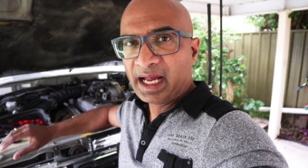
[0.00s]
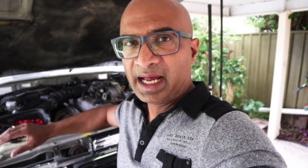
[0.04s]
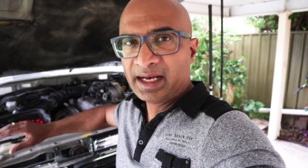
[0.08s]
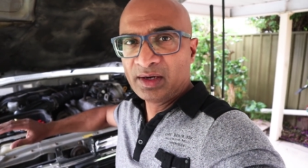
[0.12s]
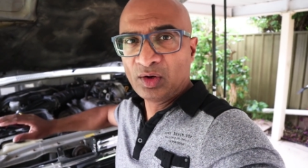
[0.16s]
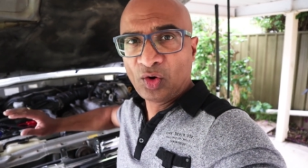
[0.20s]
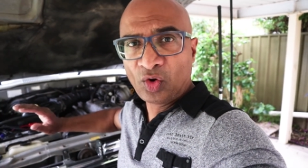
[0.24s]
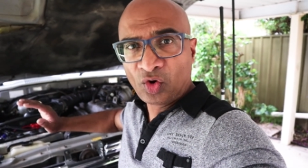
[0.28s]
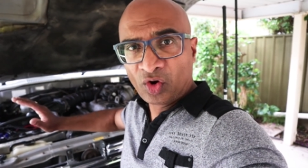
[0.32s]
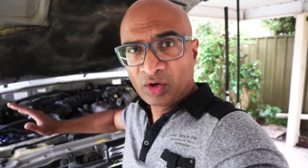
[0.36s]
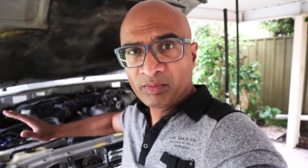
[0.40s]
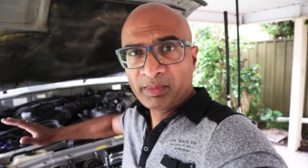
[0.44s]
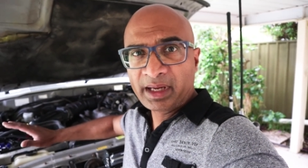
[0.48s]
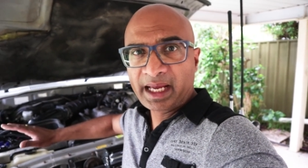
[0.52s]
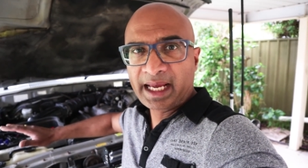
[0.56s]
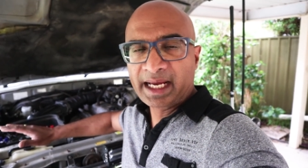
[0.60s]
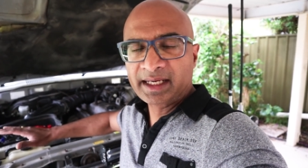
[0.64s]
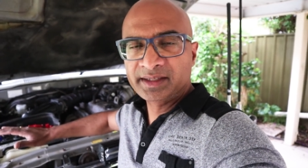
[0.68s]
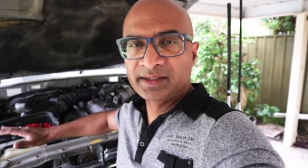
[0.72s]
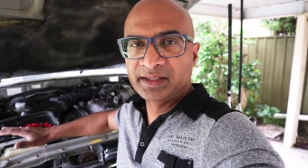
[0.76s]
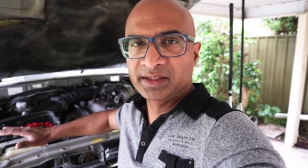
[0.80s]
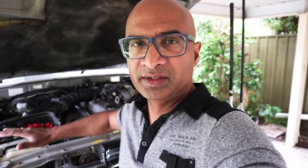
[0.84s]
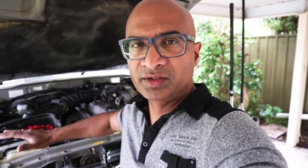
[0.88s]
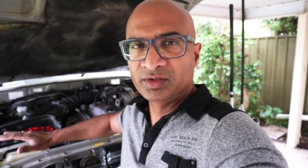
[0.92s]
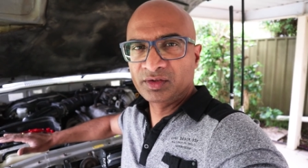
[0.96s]
and all my
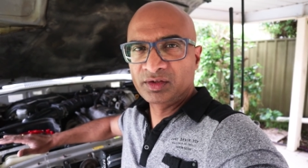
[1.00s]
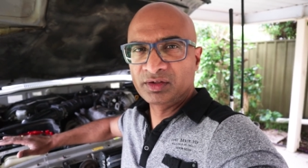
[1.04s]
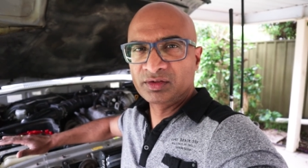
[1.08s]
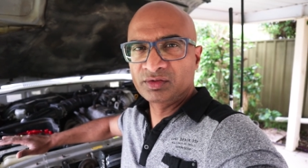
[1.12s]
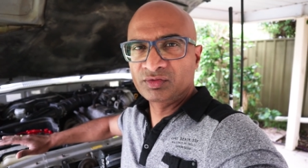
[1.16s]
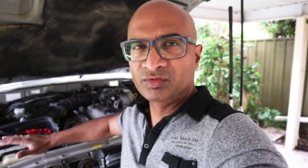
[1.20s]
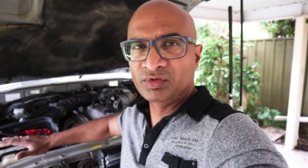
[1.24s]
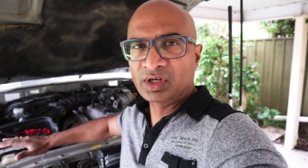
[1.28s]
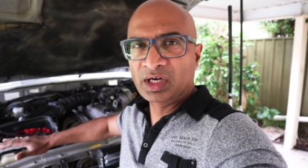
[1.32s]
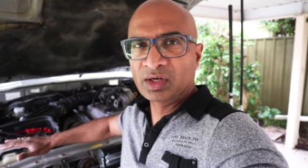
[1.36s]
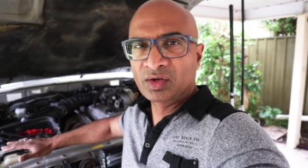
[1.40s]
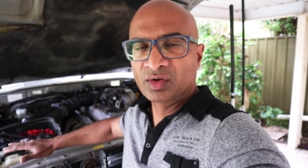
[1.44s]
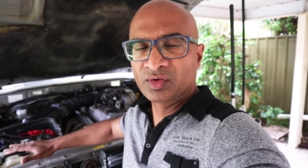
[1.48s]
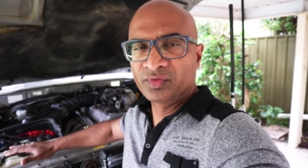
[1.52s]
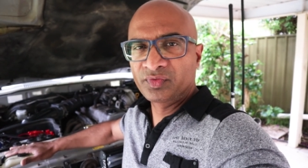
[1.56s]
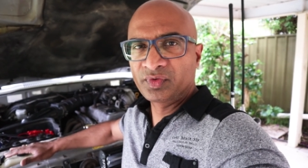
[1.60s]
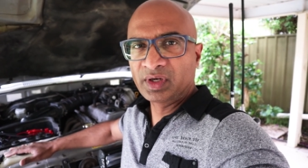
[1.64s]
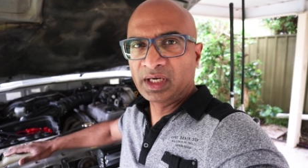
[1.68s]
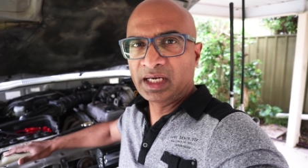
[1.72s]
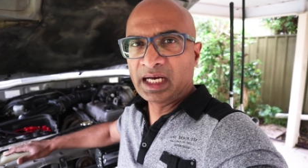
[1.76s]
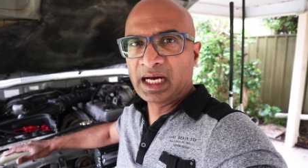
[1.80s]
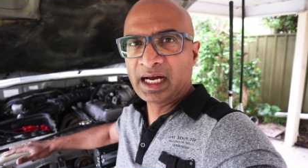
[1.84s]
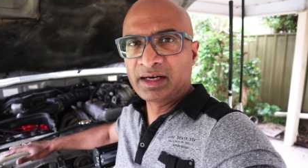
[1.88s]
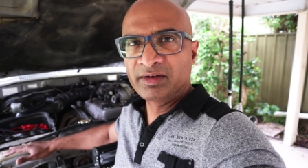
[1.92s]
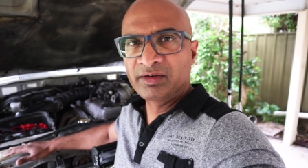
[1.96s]
accessories run off
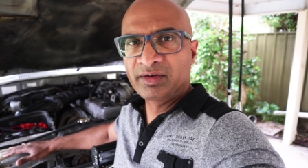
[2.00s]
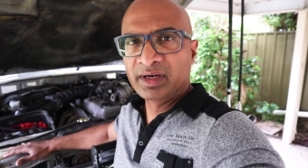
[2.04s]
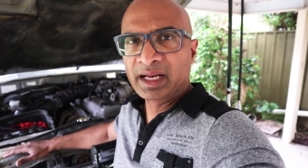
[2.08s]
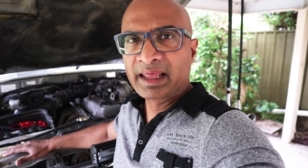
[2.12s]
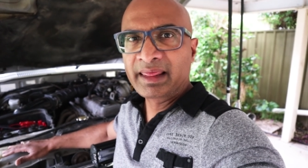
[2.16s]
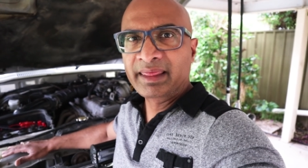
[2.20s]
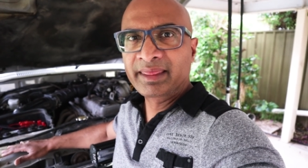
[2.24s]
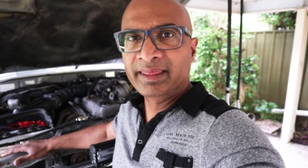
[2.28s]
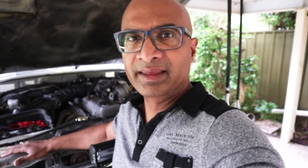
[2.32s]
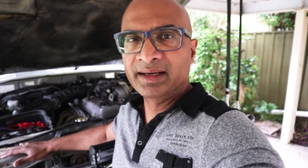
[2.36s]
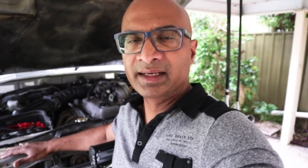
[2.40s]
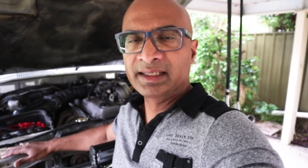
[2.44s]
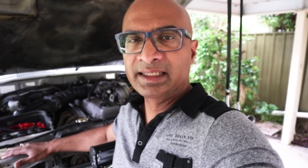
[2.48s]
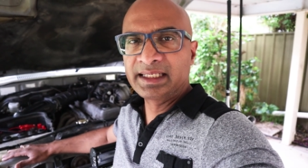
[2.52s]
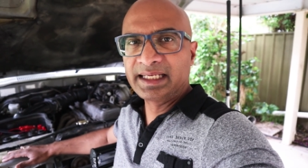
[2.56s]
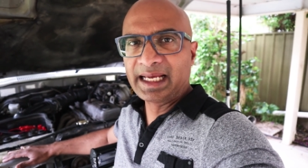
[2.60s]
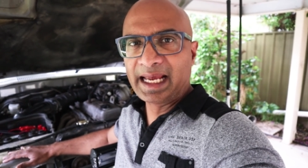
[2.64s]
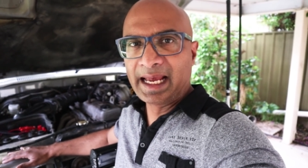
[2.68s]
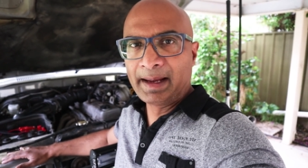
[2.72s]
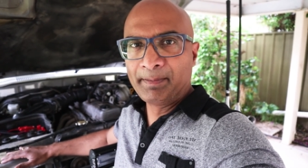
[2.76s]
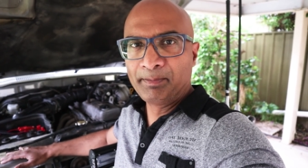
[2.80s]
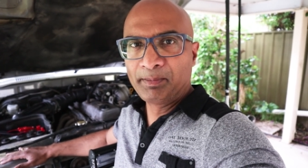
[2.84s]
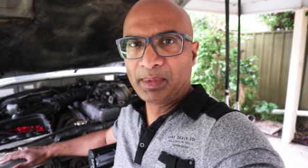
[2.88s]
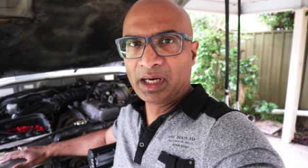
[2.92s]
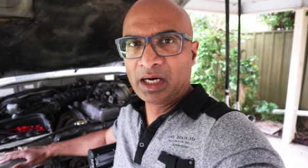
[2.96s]
a 130
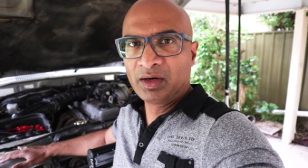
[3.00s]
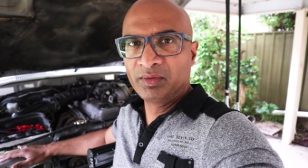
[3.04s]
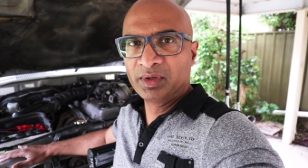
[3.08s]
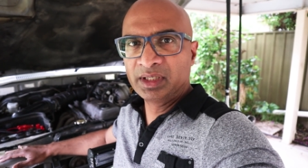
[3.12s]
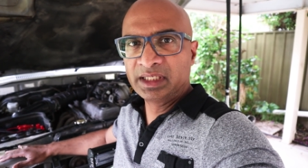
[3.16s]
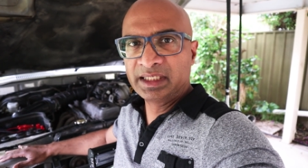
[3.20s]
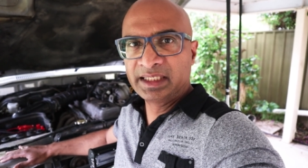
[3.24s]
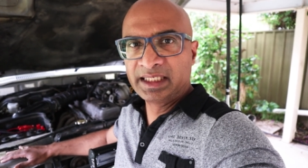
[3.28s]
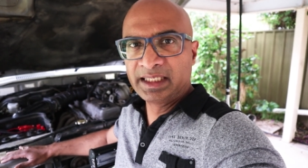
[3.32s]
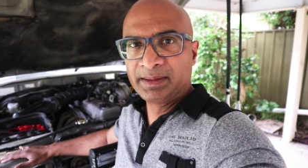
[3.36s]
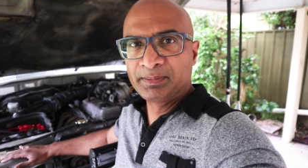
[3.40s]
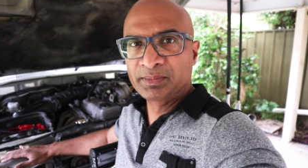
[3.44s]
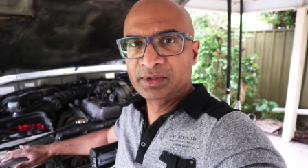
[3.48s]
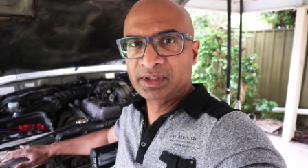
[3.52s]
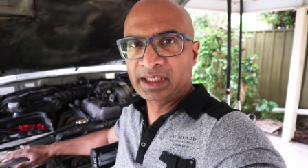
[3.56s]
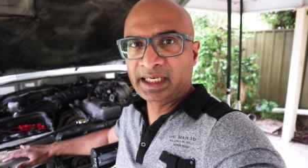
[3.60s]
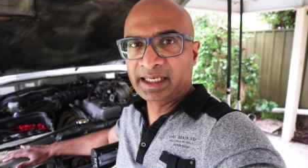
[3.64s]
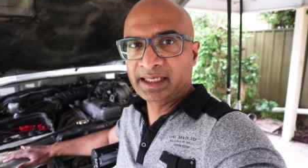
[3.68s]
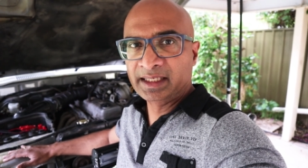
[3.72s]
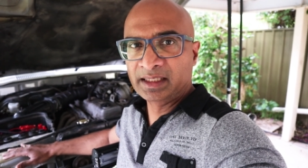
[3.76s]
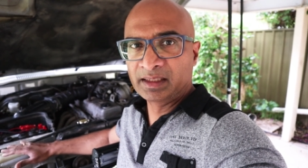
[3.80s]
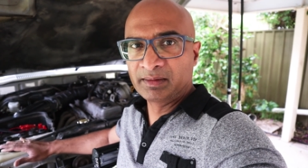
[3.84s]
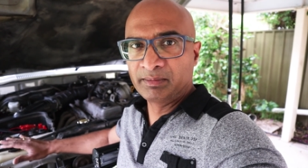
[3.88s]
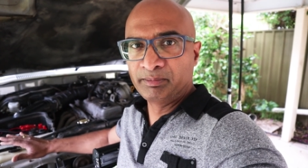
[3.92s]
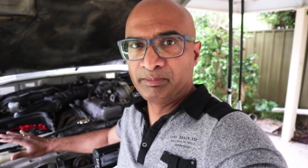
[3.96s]
amp hour deep
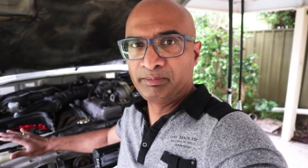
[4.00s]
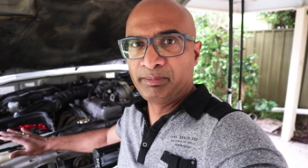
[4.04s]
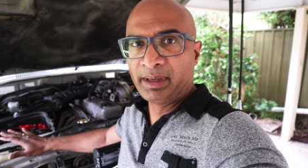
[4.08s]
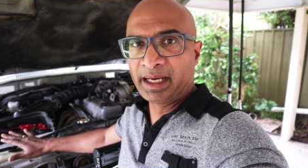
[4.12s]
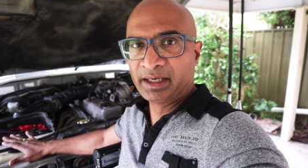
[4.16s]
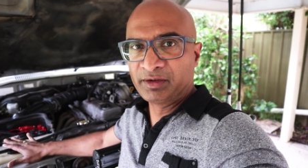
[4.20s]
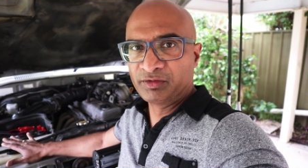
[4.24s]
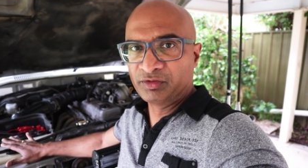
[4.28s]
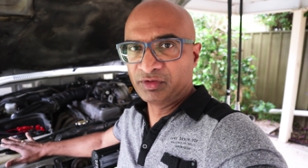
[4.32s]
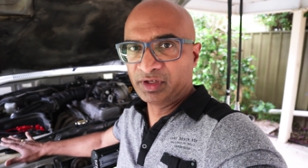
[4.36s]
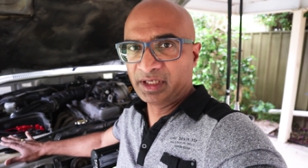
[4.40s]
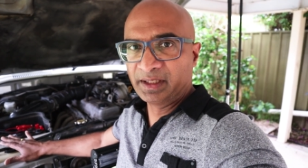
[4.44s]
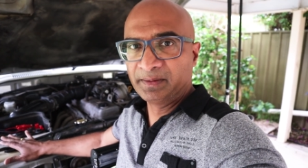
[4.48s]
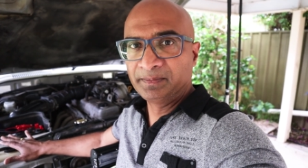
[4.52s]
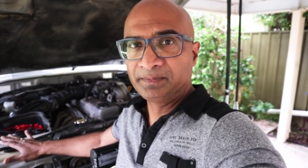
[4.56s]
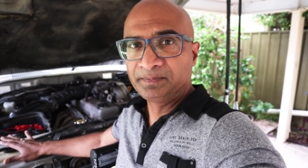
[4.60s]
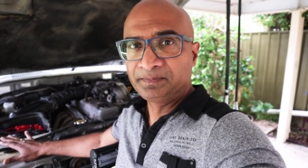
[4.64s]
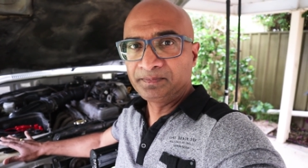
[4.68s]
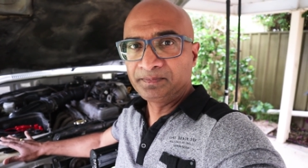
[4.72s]
cycle battery.